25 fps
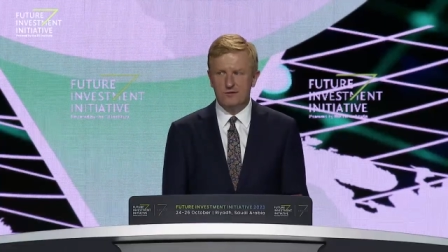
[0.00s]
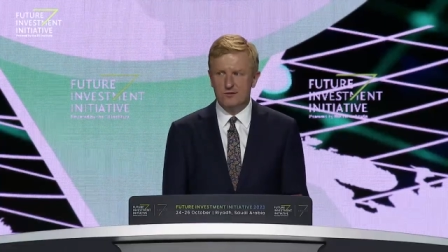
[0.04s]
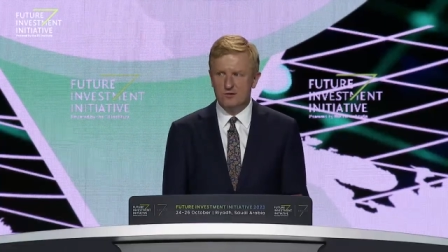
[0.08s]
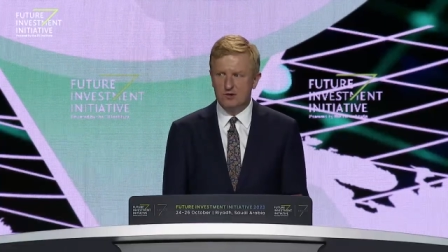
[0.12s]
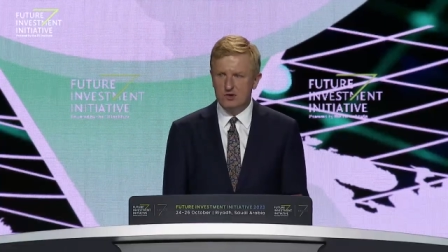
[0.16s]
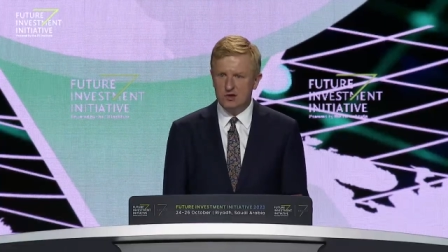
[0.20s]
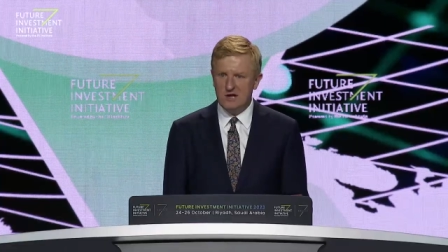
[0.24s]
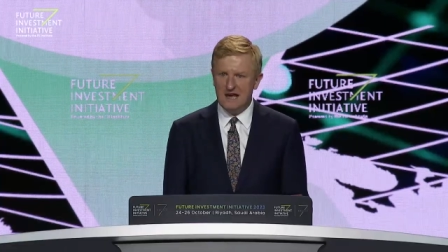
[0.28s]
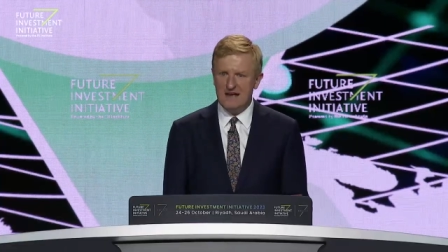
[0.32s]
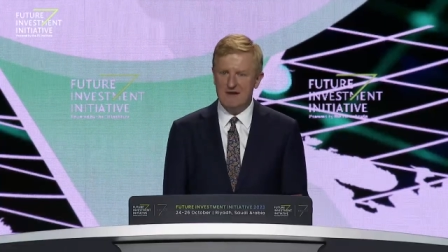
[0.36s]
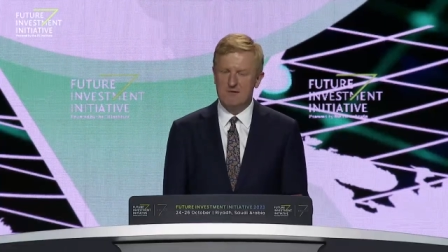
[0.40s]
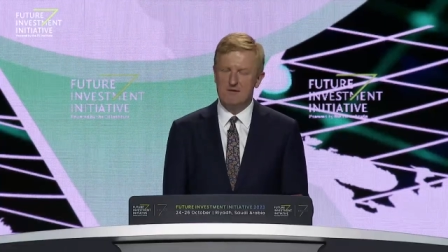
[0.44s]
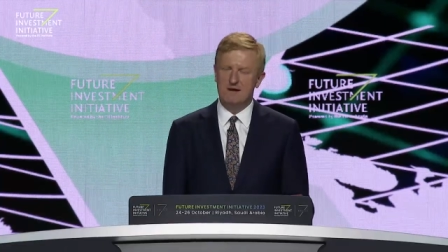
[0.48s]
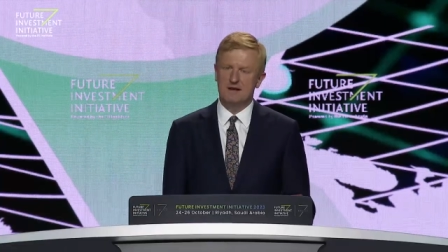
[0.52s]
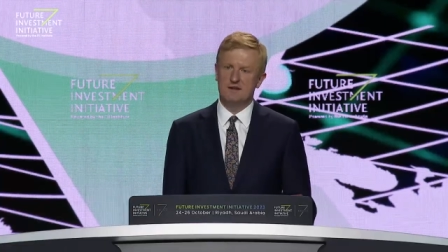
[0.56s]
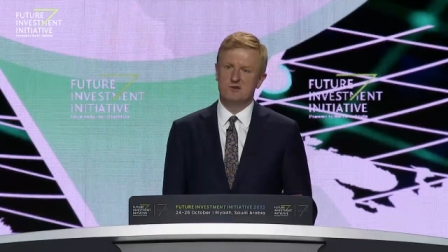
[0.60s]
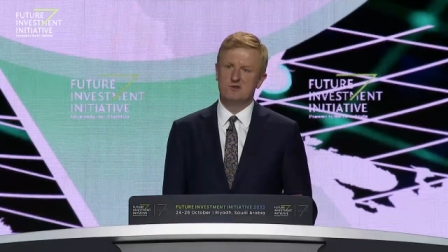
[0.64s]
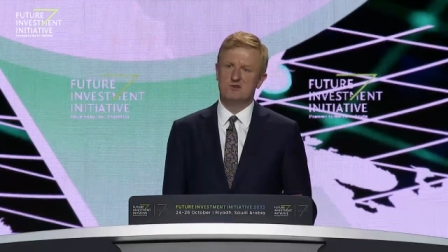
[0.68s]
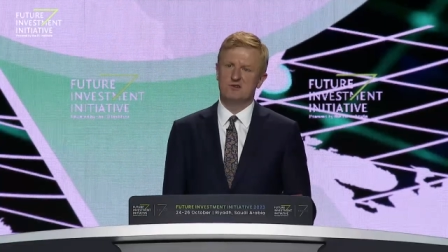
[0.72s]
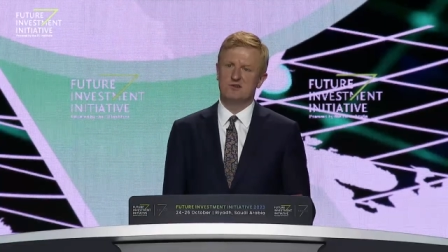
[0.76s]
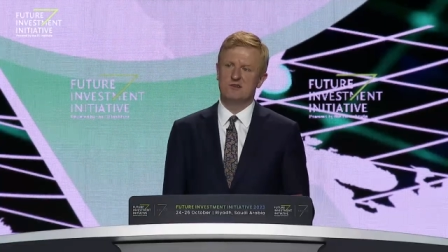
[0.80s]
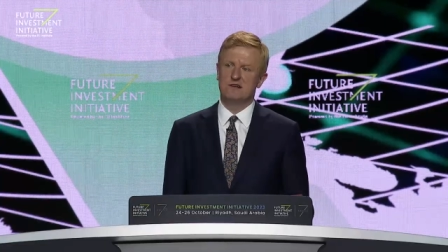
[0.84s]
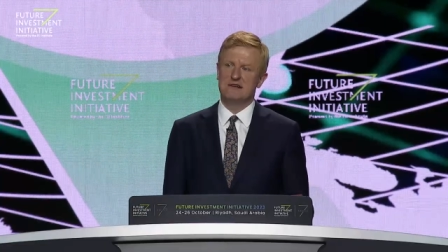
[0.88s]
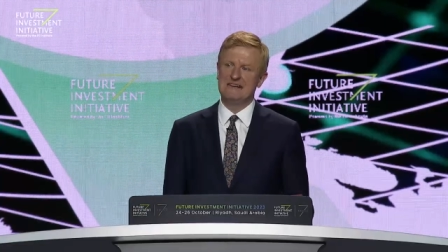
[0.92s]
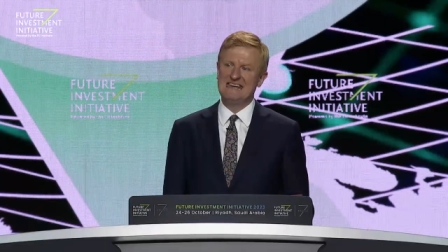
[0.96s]

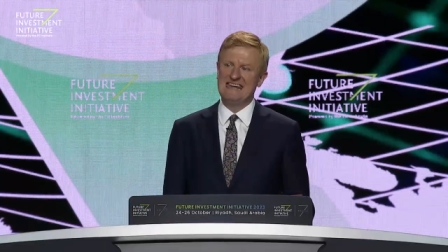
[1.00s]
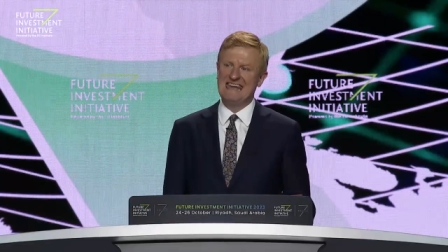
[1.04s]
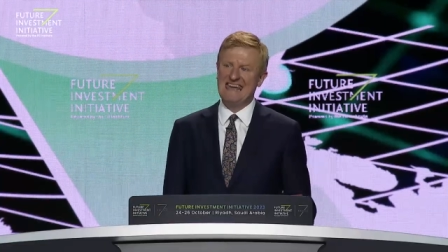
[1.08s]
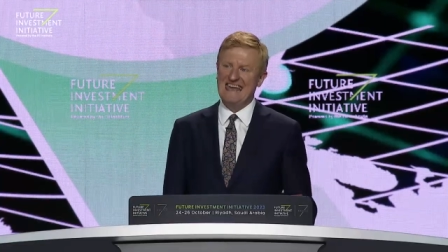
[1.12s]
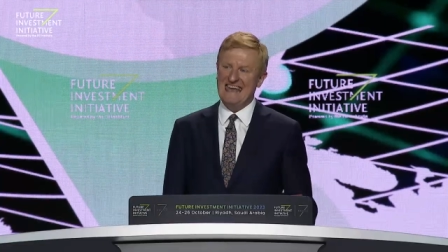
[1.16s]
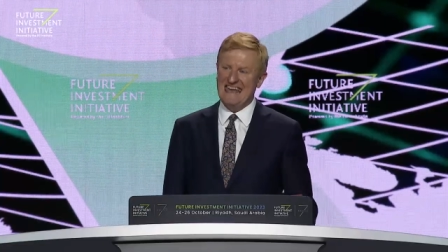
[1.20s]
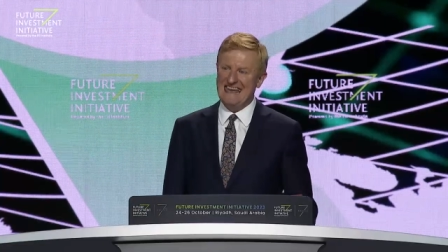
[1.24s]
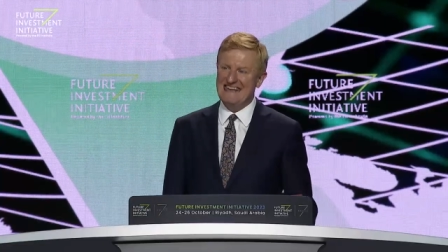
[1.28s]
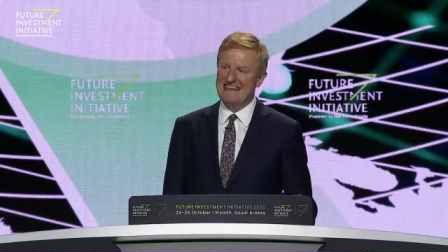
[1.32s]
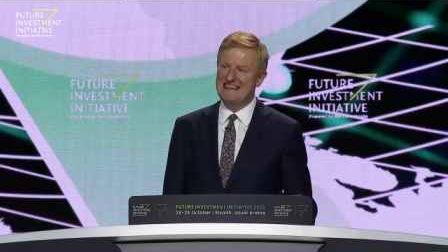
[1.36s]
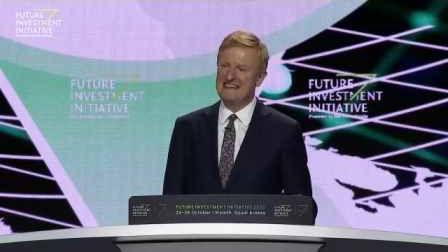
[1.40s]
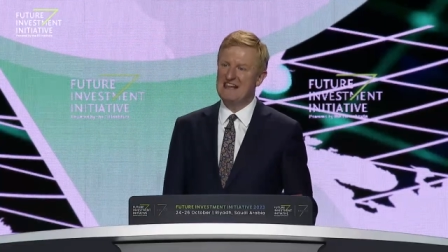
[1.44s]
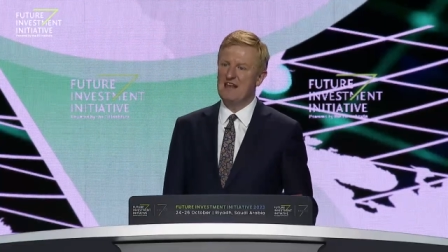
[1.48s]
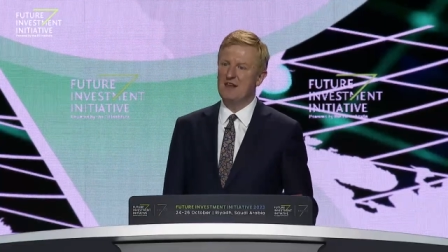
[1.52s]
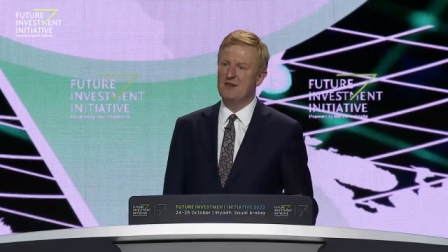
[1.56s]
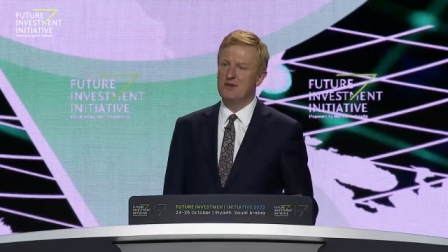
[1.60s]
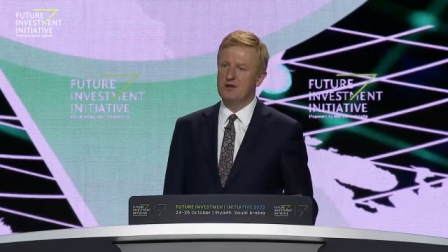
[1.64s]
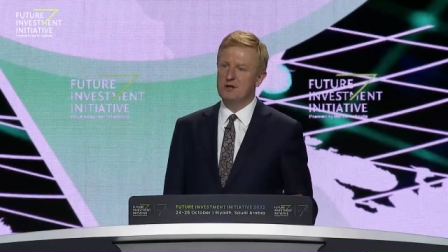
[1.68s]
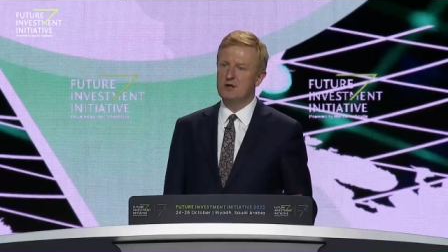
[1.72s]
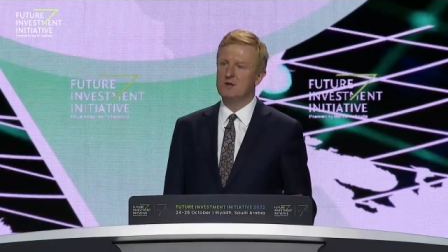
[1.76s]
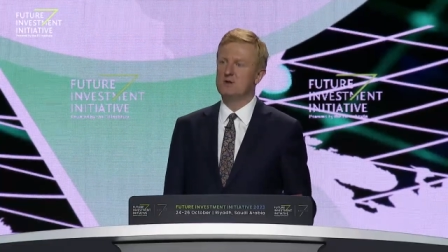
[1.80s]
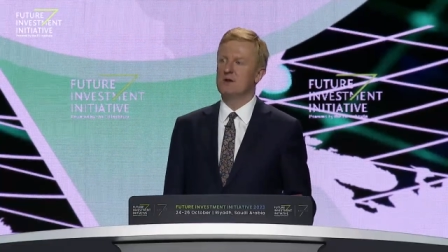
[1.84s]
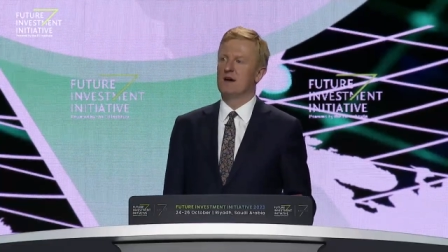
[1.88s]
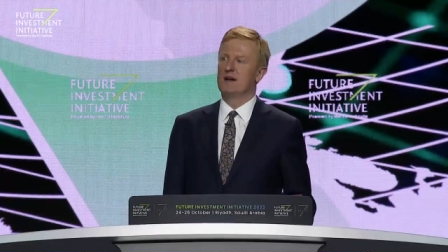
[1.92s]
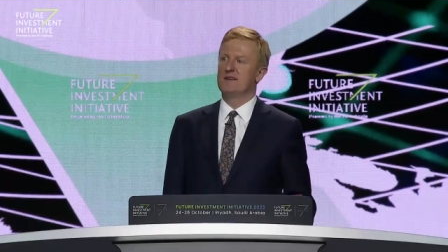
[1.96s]
cherish in the
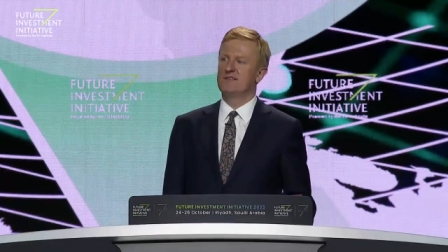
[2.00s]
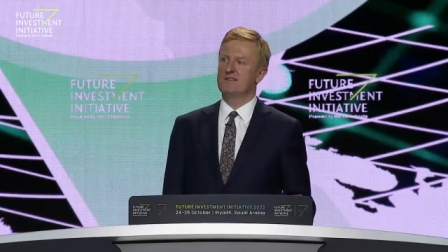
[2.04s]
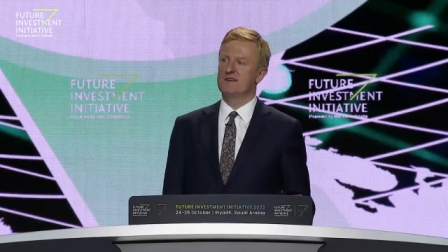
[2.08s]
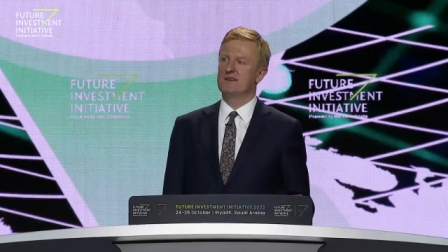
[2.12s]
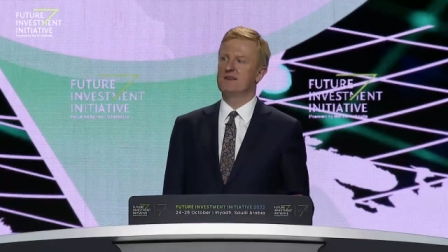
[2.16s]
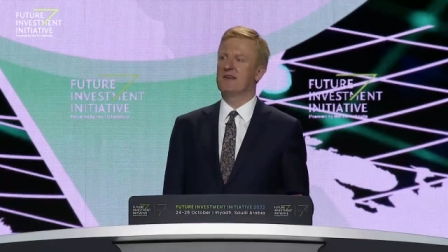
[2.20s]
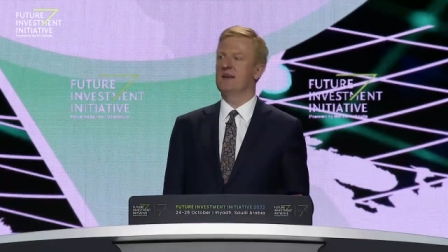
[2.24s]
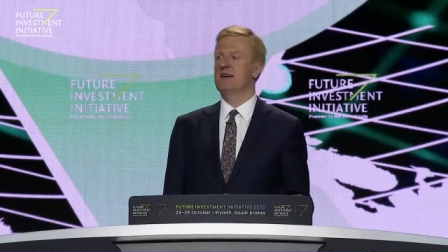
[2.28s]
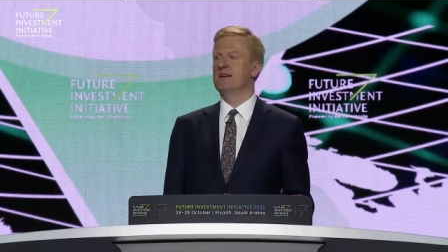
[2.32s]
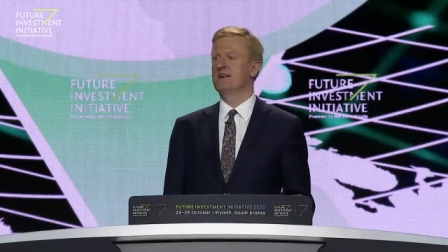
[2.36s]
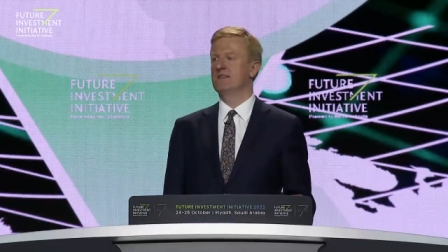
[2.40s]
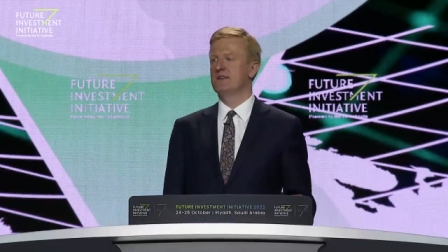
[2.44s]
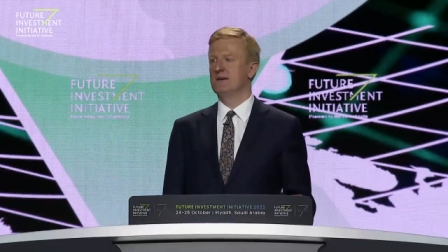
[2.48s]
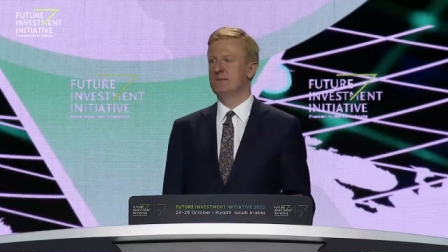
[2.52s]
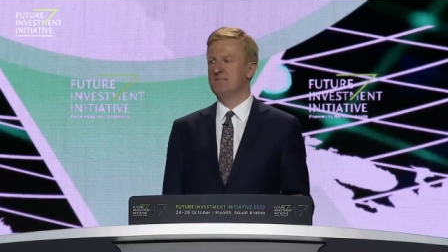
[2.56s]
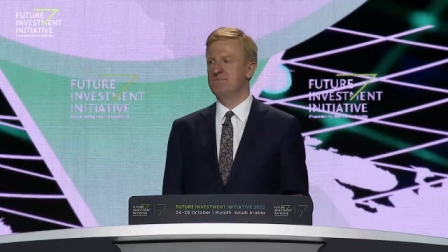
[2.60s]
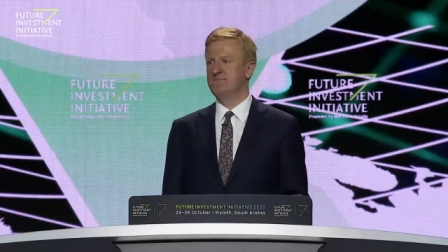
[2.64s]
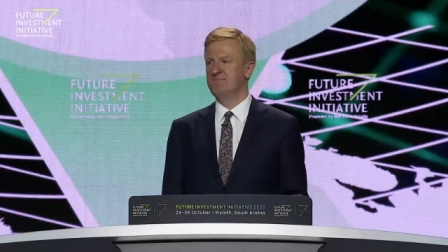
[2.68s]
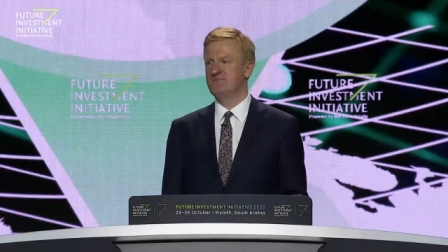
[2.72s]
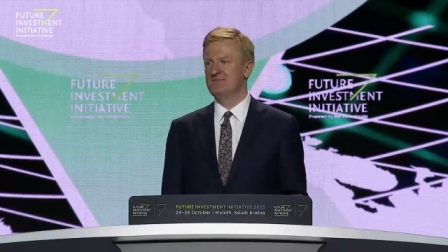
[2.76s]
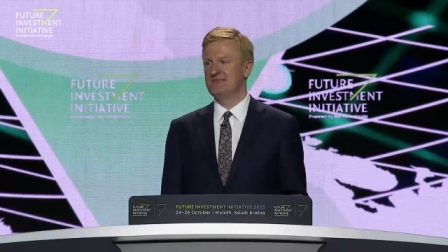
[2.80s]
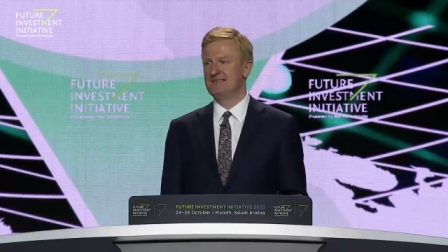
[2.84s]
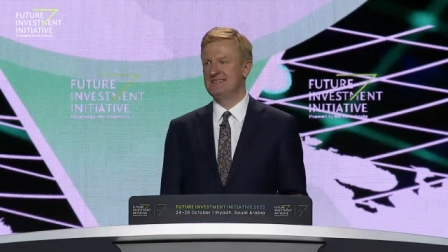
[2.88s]
United Kingdom.